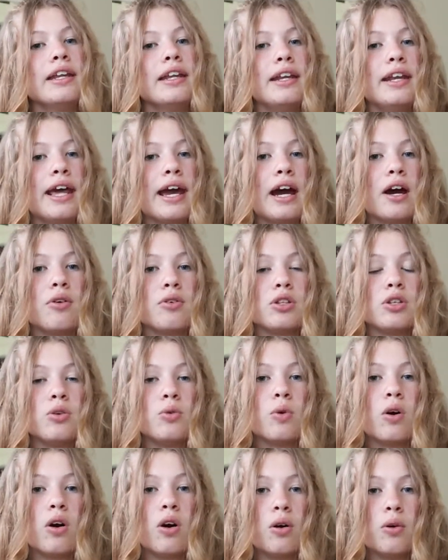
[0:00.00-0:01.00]
Now,
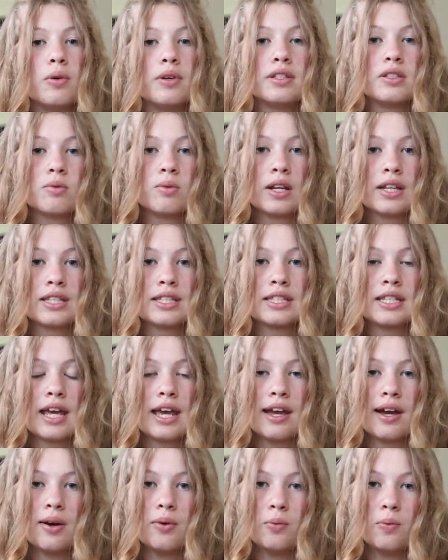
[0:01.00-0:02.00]
you always want to
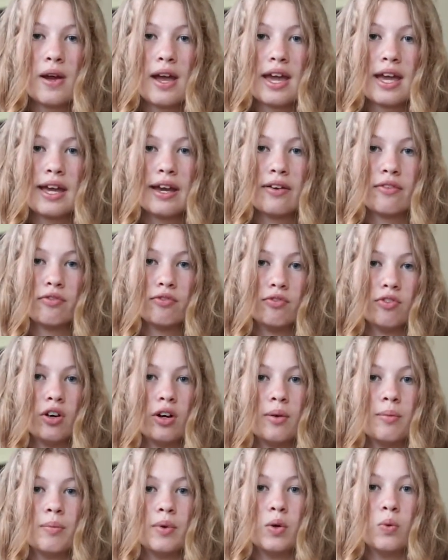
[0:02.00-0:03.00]
stay away
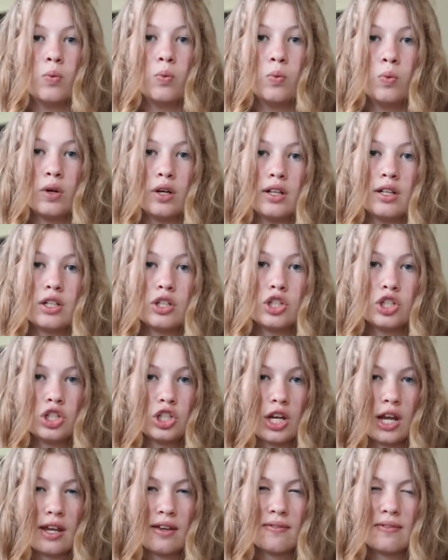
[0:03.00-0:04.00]
from wood
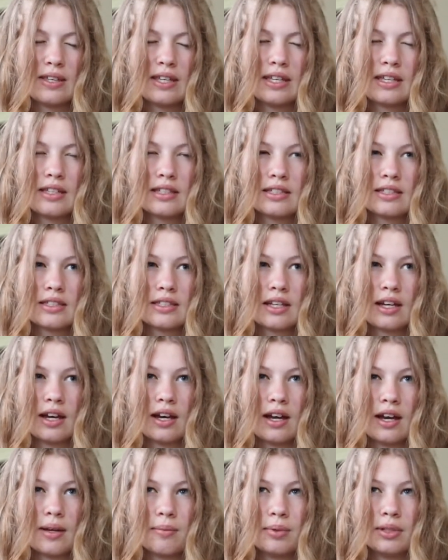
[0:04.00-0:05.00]
shavings.
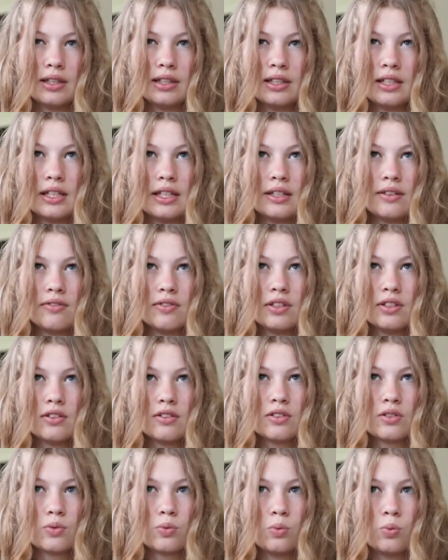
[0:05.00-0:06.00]
I believe
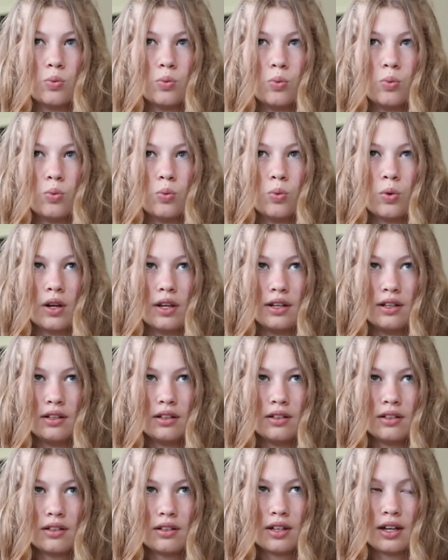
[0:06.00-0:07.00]
there's
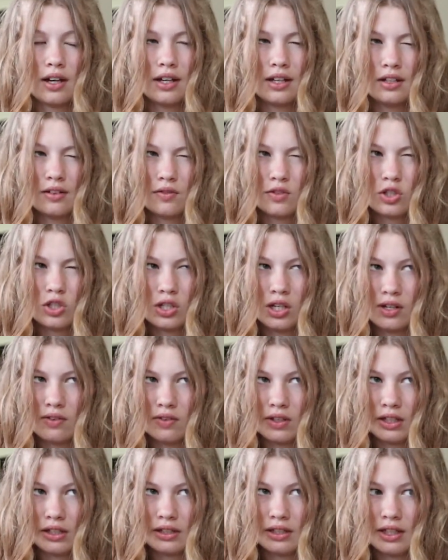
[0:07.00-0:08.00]
one kind of
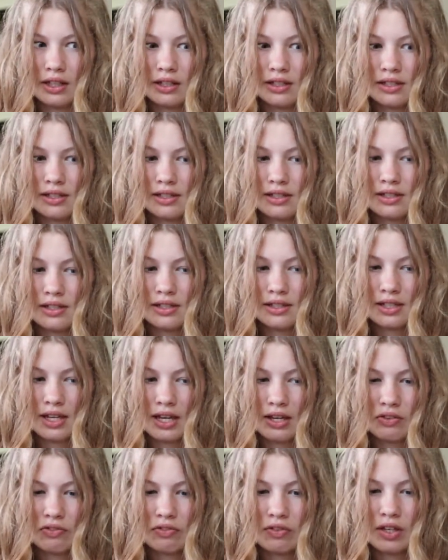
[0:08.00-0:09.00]
shaving that is
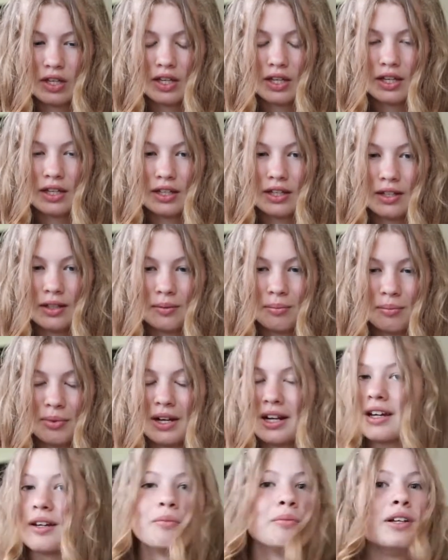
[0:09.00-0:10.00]
safe, but
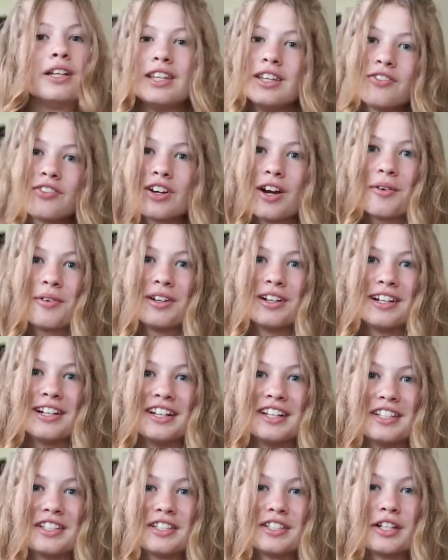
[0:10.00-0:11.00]
I completely forgot what it
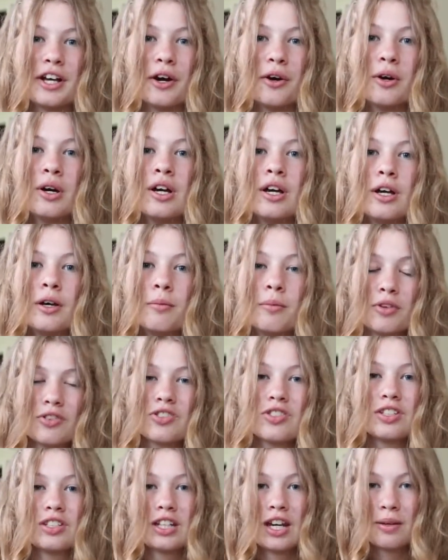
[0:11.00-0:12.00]
is. So
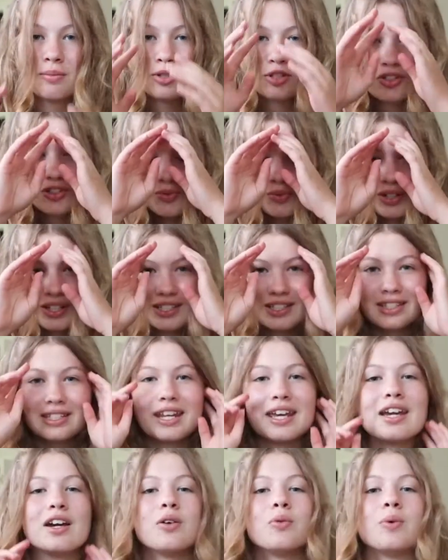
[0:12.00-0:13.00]
most of the time you just want to
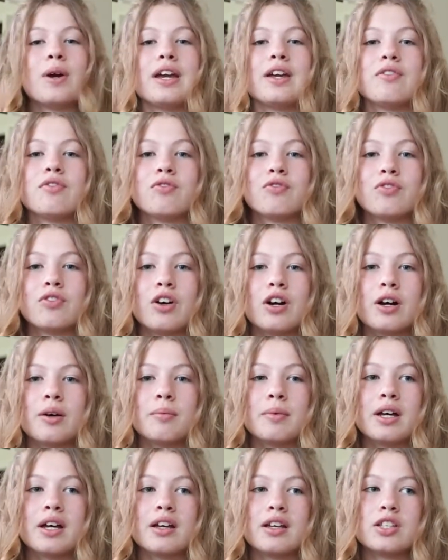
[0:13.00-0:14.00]
stay away
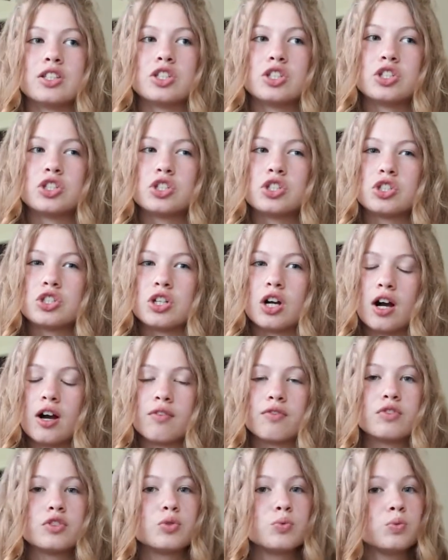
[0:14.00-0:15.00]
from
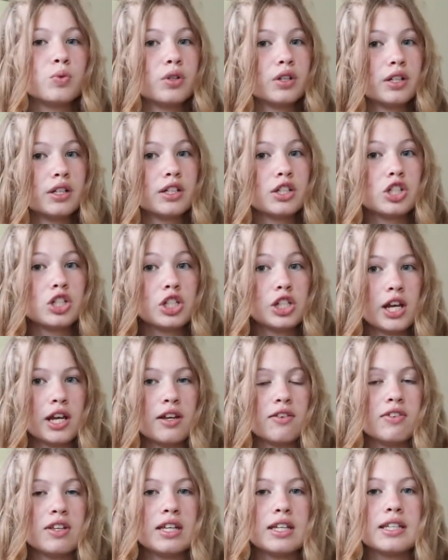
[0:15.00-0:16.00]
softwood
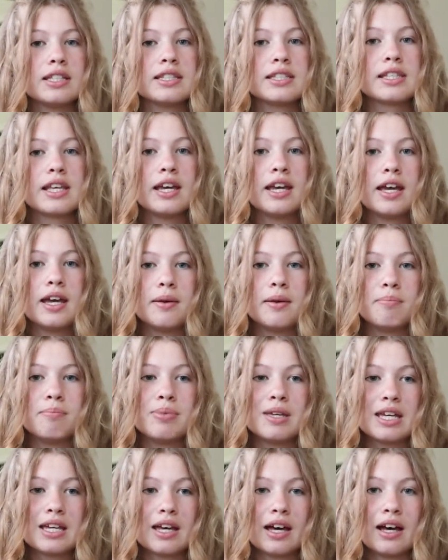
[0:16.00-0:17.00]
shavings
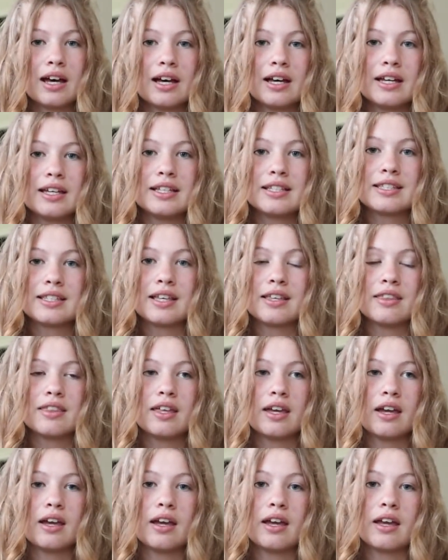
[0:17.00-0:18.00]
because
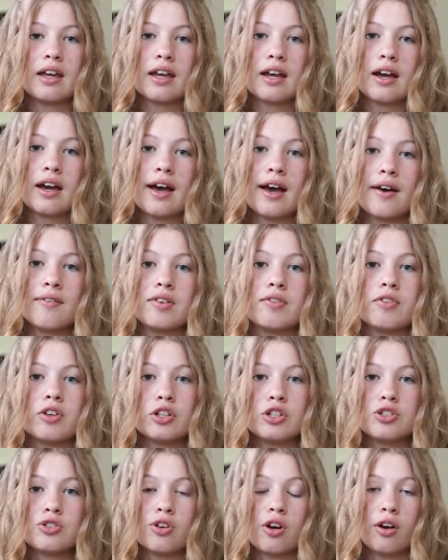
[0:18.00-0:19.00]
they have a
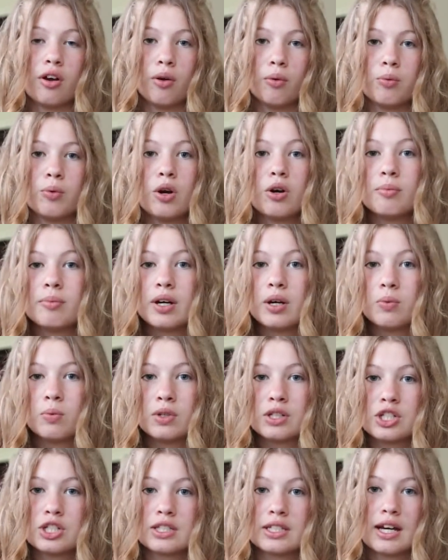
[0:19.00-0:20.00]
very strong aroma,
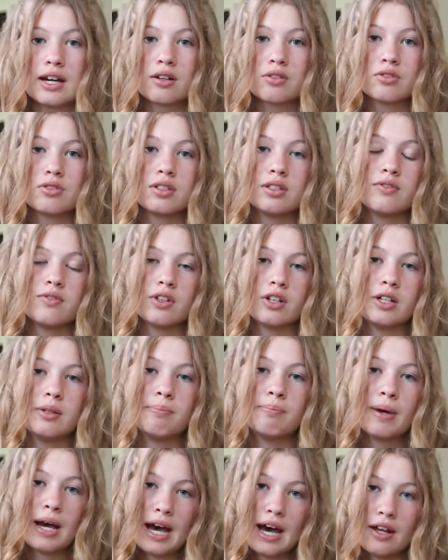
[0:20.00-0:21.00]
which is actually very
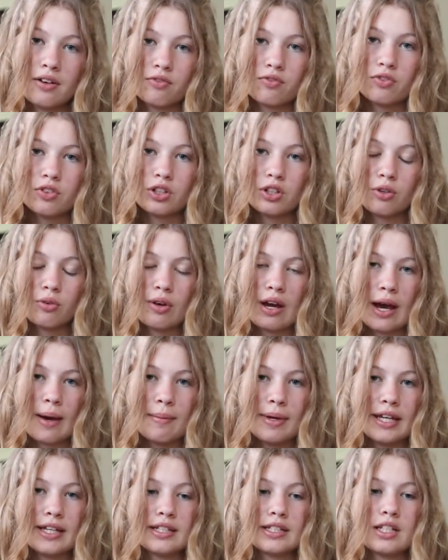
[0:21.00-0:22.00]
bad for your
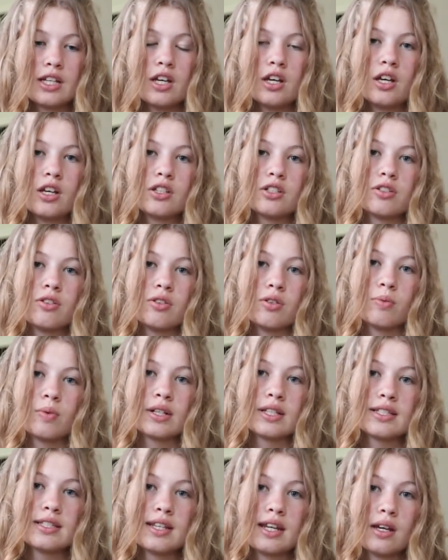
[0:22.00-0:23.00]
rabbit. So you
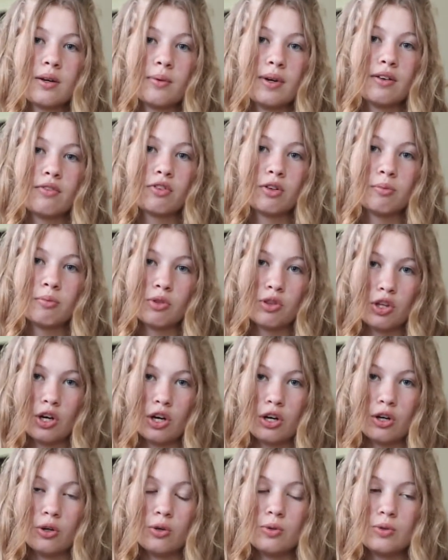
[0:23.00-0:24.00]
want to stay away from
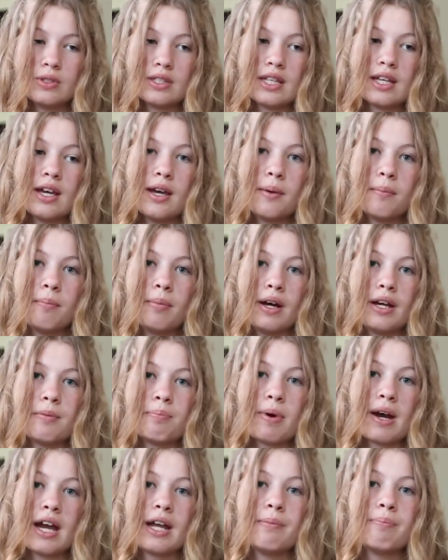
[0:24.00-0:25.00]
those. But
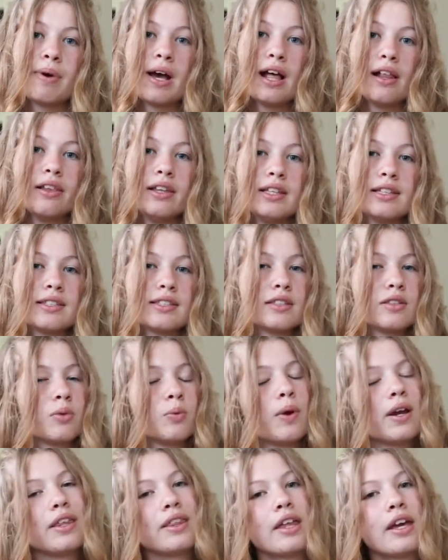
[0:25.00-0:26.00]
pine pellets, the
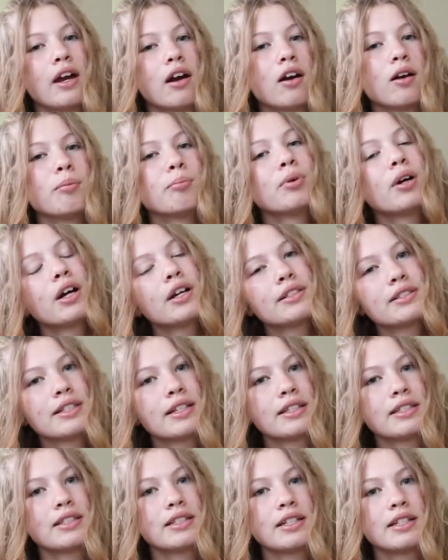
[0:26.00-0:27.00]
way they are
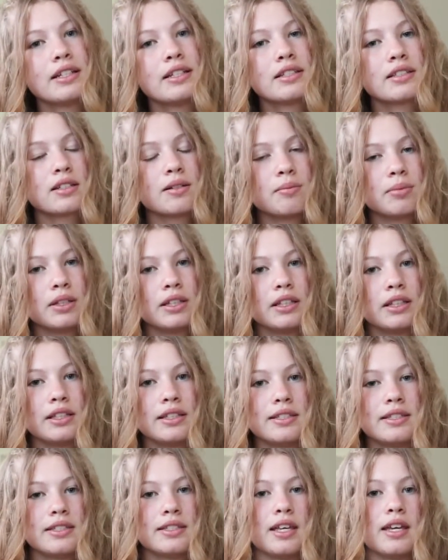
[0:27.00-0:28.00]
processed, it is completely
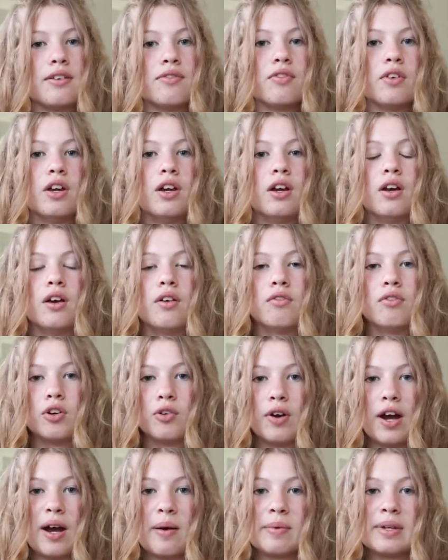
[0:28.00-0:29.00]
safe for
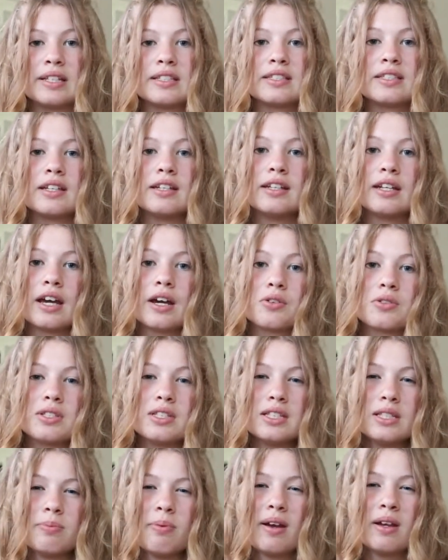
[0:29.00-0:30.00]
rabbits. Now,
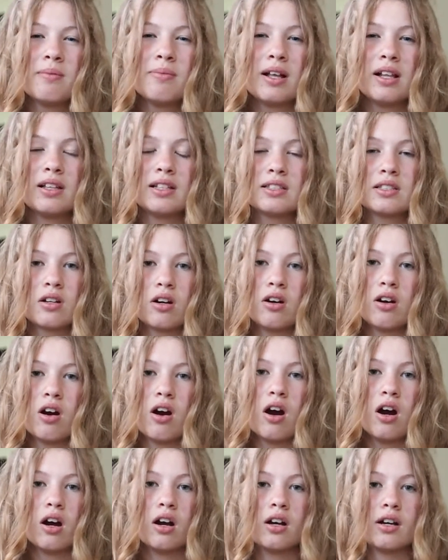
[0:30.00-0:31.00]
since pine pellets are
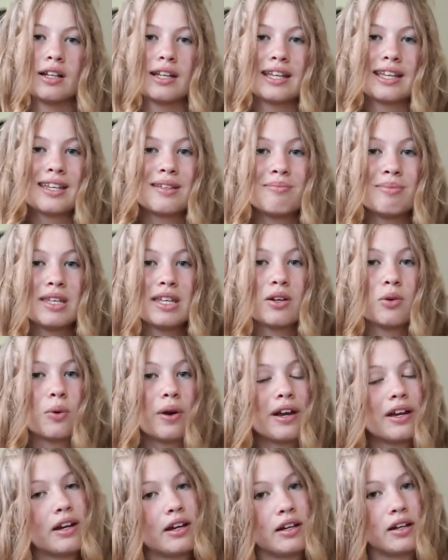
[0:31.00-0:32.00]
hard, it can be
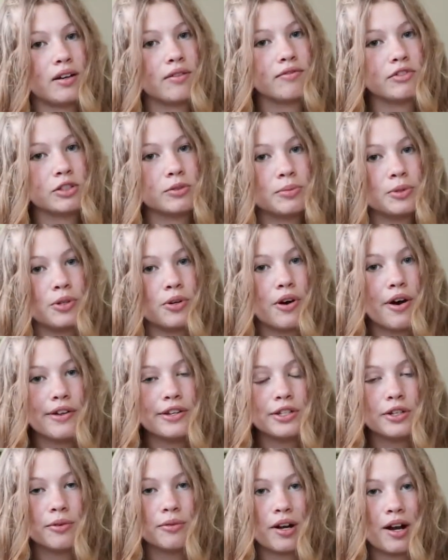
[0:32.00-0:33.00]
quite uncomfortable
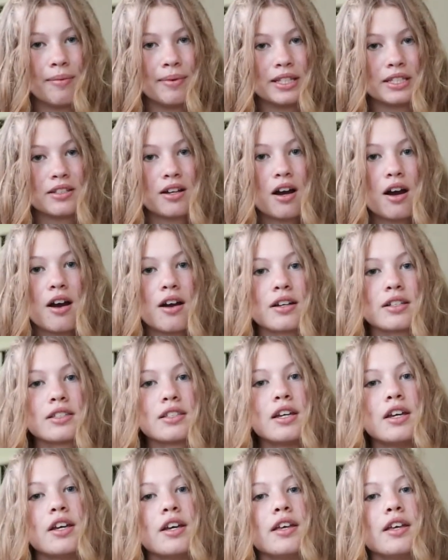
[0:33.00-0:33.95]
on your rabbit's hocks.